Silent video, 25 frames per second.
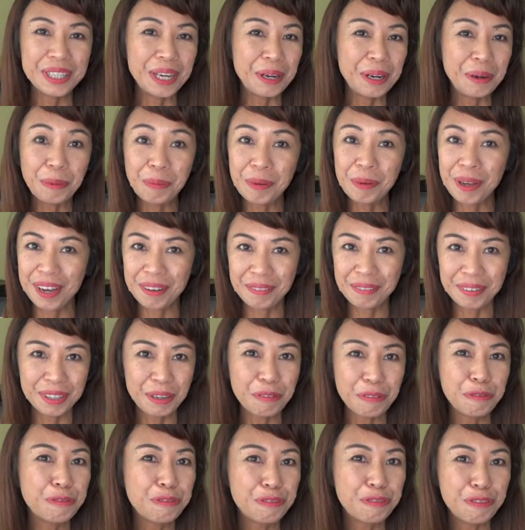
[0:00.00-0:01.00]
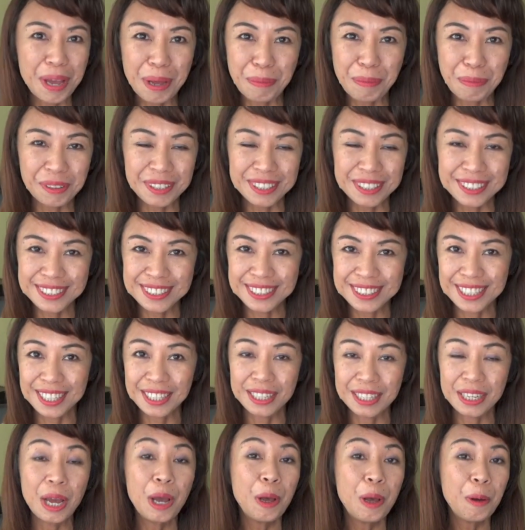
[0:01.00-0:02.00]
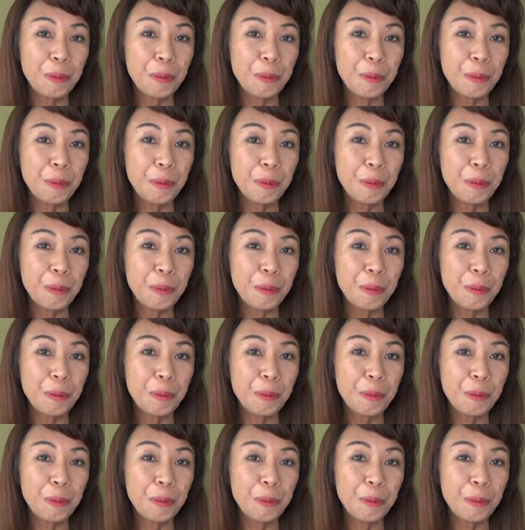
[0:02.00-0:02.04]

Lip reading: I hope you're having a fabulous day.